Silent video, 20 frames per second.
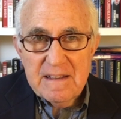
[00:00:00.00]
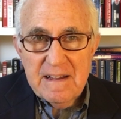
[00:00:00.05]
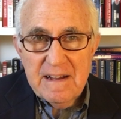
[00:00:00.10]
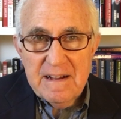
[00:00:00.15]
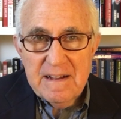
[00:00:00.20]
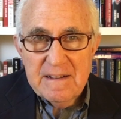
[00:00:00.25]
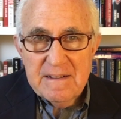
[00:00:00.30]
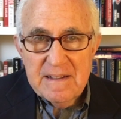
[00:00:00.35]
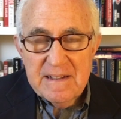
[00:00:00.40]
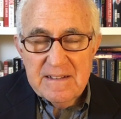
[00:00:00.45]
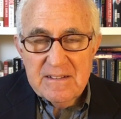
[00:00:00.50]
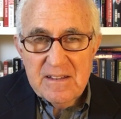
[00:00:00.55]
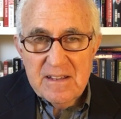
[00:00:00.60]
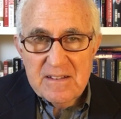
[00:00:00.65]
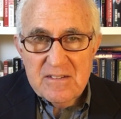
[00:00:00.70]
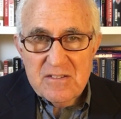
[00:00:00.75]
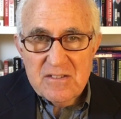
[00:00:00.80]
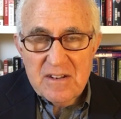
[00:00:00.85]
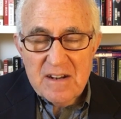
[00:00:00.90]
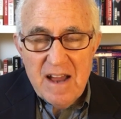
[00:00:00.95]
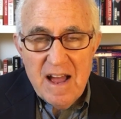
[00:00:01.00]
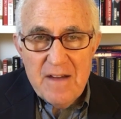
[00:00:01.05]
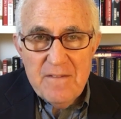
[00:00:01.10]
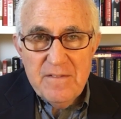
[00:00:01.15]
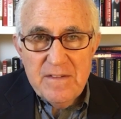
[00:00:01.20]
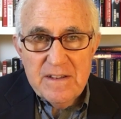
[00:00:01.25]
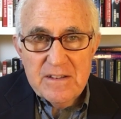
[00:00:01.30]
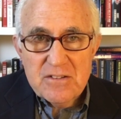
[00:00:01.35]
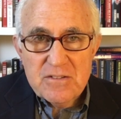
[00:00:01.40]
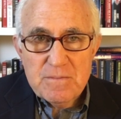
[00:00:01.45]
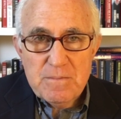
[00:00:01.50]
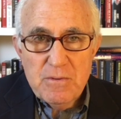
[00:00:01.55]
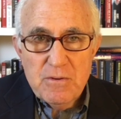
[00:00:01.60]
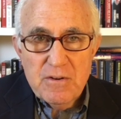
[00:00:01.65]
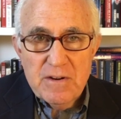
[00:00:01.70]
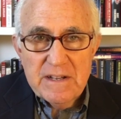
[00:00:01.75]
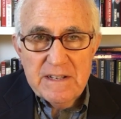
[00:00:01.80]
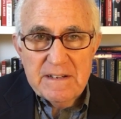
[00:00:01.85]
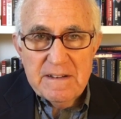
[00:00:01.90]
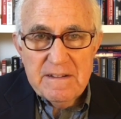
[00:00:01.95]
Uh, it it's an obvious
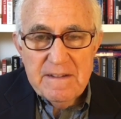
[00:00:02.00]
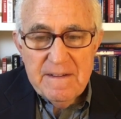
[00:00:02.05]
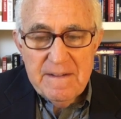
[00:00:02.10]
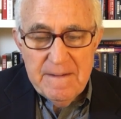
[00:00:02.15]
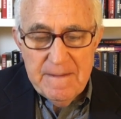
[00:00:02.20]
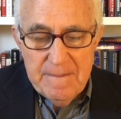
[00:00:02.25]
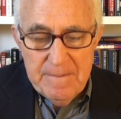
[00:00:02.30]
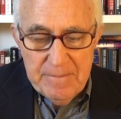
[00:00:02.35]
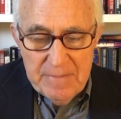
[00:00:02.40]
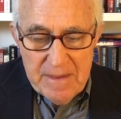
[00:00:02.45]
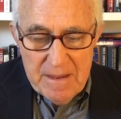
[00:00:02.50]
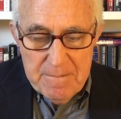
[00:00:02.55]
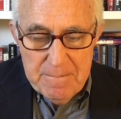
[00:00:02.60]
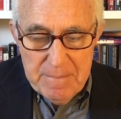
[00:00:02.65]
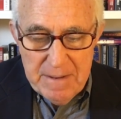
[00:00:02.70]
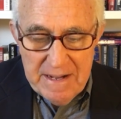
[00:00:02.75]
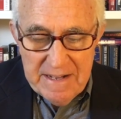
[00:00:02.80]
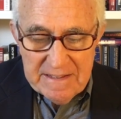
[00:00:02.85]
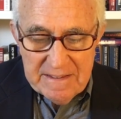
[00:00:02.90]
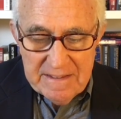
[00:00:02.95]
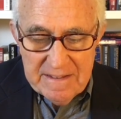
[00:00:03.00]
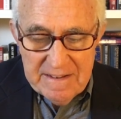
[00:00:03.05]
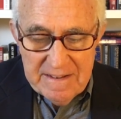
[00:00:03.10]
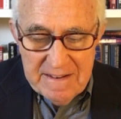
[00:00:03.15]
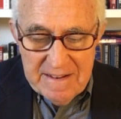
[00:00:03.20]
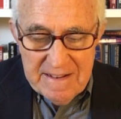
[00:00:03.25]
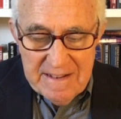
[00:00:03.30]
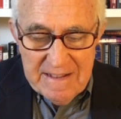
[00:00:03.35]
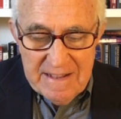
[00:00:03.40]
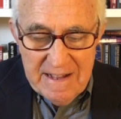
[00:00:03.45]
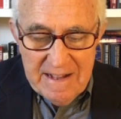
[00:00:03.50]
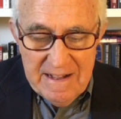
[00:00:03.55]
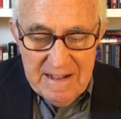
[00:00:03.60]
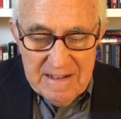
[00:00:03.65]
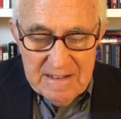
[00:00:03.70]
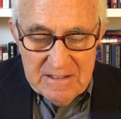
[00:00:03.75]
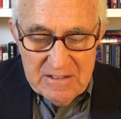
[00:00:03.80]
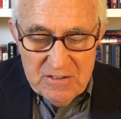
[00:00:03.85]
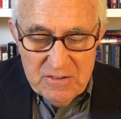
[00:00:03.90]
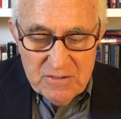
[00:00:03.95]
point. But
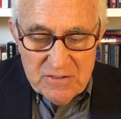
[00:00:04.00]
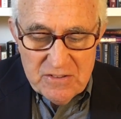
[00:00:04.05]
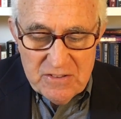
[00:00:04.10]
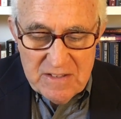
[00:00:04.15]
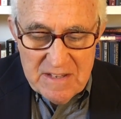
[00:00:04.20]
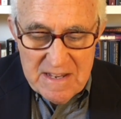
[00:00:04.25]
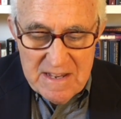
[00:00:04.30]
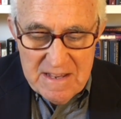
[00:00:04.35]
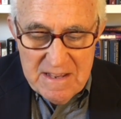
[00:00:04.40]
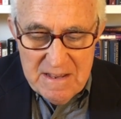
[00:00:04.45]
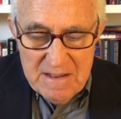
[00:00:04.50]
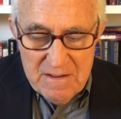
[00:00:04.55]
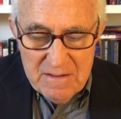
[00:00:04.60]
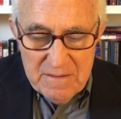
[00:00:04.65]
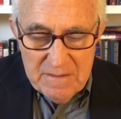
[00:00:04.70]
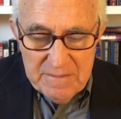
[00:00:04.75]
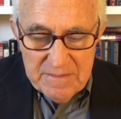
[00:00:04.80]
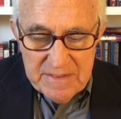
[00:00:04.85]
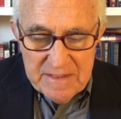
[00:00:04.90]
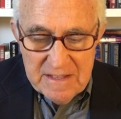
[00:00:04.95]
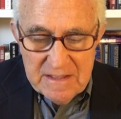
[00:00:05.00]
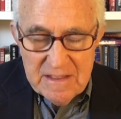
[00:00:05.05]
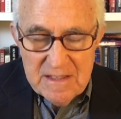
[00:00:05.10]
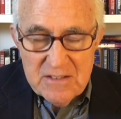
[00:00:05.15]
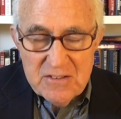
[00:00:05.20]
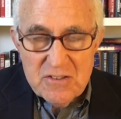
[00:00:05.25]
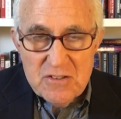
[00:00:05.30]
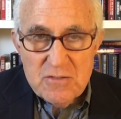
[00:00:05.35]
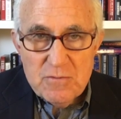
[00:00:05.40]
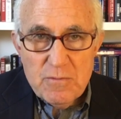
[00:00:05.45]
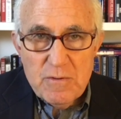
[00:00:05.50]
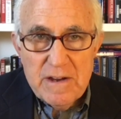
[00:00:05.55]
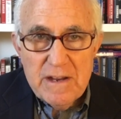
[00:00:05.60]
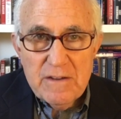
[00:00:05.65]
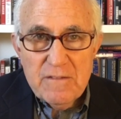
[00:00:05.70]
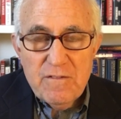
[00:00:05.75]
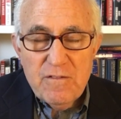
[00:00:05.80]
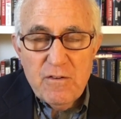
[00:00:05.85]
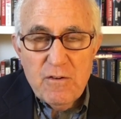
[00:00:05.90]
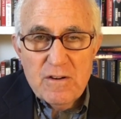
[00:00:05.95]
uh, you'll see that this is
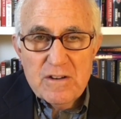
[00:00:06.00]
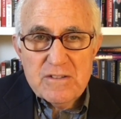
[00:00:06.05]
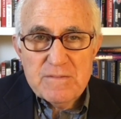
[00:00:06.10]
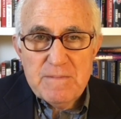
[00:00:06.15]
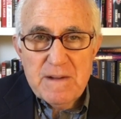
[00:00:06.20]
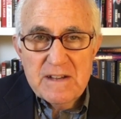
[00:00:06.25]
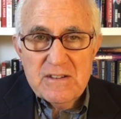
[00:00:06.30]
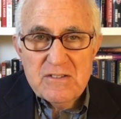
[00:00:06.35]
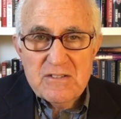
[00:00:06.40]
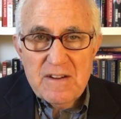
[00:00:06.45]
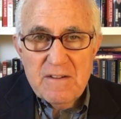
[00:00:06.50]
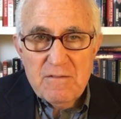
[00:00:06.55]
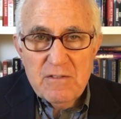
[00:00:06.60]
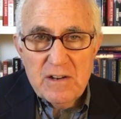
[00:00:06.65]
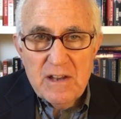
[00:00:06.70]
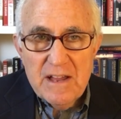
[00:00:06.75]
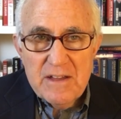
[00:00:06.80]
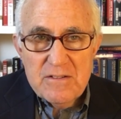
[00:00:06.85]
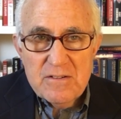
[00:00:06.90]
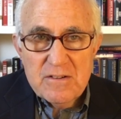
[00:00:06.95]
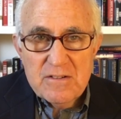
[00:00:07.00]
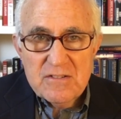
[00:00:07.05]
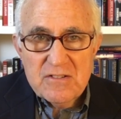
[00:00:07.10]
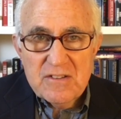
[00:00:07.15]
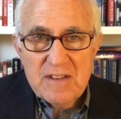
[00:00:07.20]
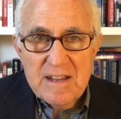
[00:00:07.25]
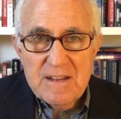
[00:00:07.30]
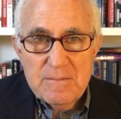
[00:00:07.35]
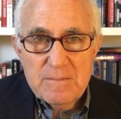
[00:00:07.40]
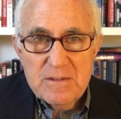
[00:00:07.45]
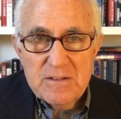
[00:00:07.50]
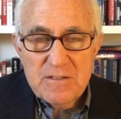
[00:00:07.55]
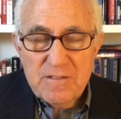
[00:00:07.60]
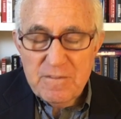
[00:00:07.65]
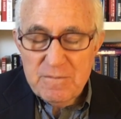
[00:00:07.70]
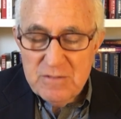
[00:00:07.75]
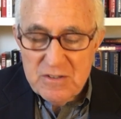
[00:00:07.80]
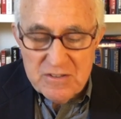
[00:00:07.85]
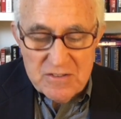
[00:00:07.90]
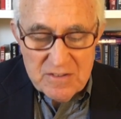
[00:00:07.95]
reinforced by several other statements
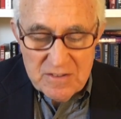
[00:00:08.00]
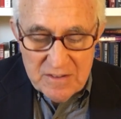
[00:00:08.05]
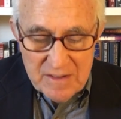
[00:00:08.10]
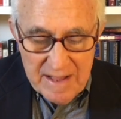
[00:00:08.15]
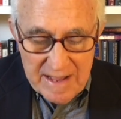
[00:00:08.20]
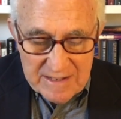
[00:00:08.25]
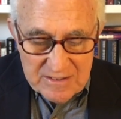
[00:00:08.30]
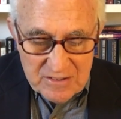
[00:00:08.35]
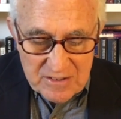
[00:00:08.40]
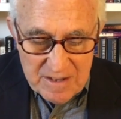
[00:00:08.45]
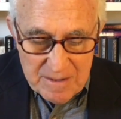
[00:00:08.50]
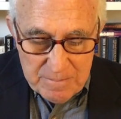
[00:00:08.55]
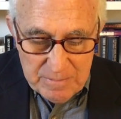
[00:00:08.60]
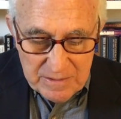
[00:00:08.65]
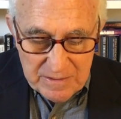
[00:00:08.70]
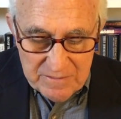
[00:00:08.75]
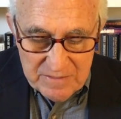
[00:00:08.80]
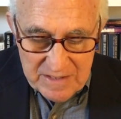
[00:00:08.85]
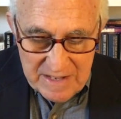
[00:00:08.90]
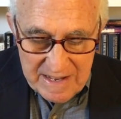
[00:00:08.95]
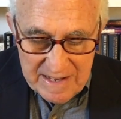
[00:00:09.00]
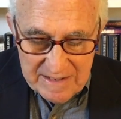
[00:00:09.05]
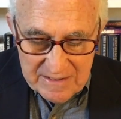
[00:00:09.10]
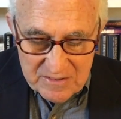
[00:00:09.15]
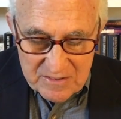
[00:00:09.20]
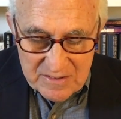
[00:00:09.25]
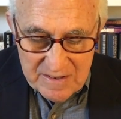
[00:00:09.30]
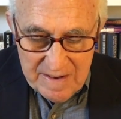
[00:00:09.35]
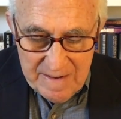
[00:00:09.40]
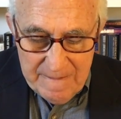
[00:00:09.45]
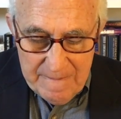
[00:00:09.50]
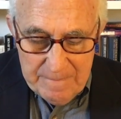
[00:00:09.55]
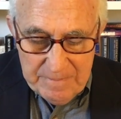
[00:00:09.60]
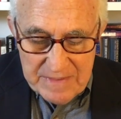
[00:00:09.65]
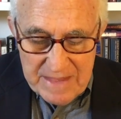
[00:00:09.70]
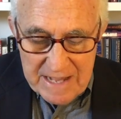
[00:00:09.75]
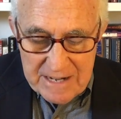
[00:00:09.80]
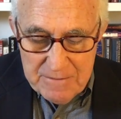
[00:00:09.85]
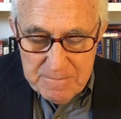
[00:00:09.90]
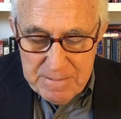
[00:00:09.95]
from just the last couple of days.
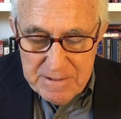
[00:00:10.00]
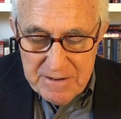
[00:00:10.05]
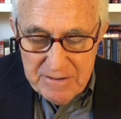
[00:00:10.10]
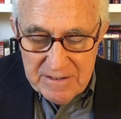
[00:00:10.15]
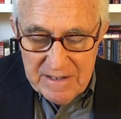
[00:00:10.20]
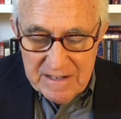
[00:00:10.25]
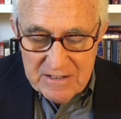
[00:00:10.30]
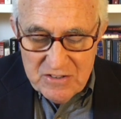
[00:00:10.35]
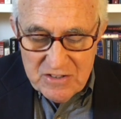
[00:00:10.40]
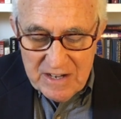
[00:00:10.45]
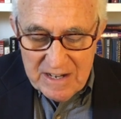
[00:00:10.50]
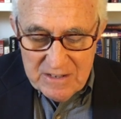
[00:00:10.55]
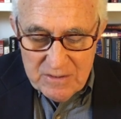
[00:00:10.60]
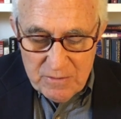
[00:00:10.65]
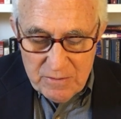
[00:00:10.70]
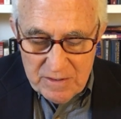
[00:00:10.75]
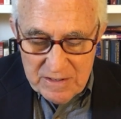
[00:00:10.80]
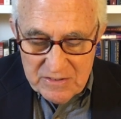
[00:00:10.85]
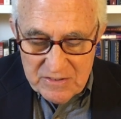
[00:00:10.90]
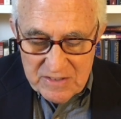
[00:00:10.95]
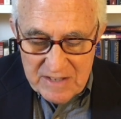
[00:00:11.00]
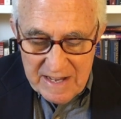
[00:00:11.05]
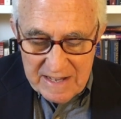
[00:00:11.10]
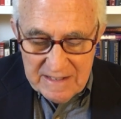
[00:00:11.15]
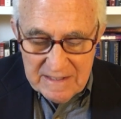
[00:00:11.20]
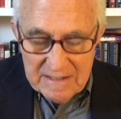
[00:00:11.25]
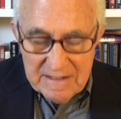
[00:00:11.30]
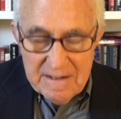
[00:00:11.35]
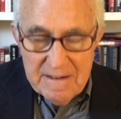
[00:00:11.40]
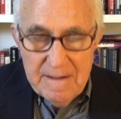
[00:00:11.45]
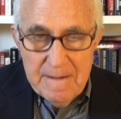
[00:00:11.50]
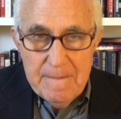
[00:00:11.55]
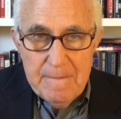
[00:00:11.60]
That appeared on January 2nd.